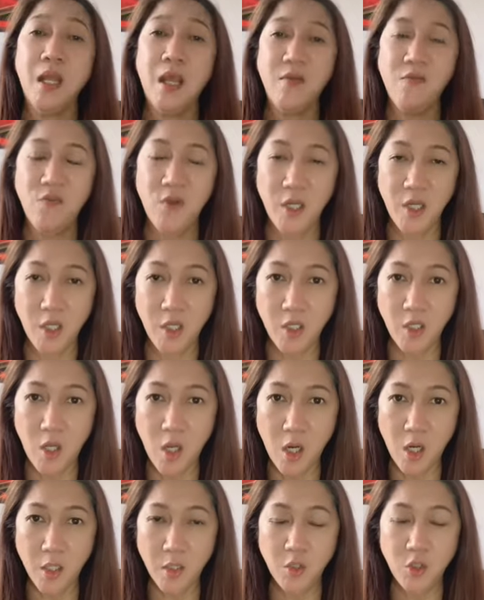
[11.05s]
I'm finding it
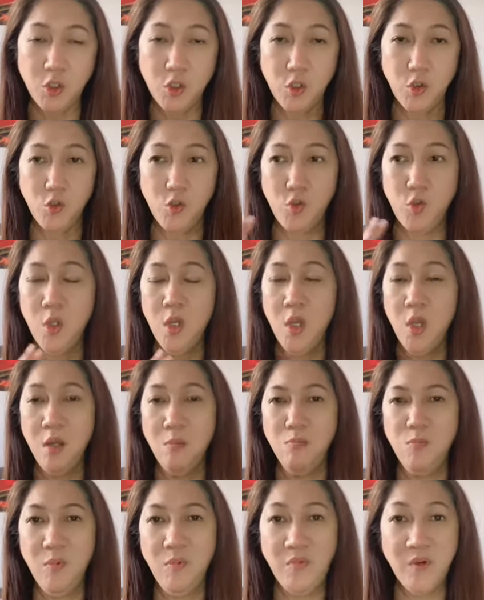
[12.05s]
hard to
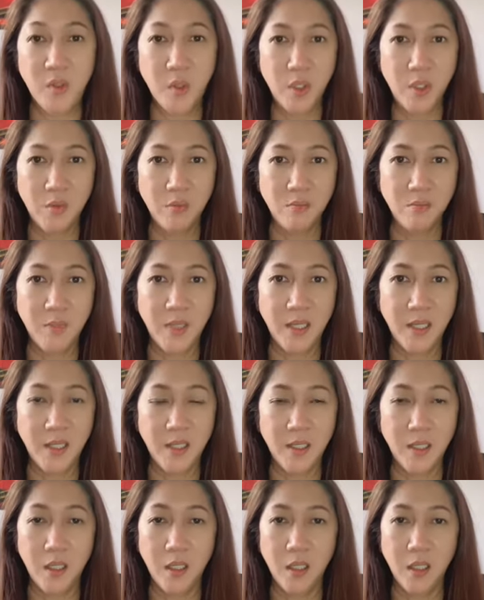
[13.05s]
move around my
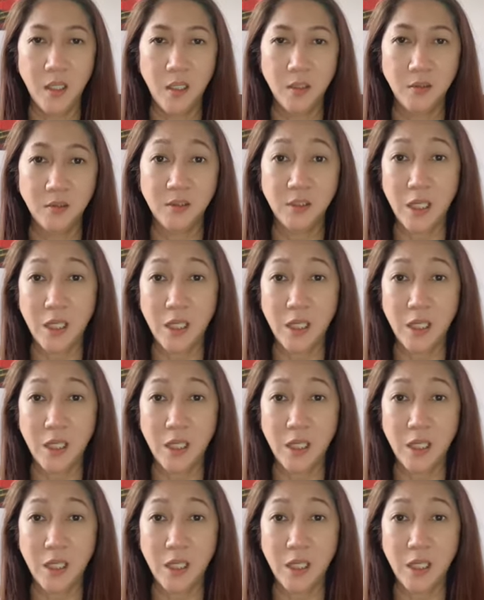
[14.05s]
uh,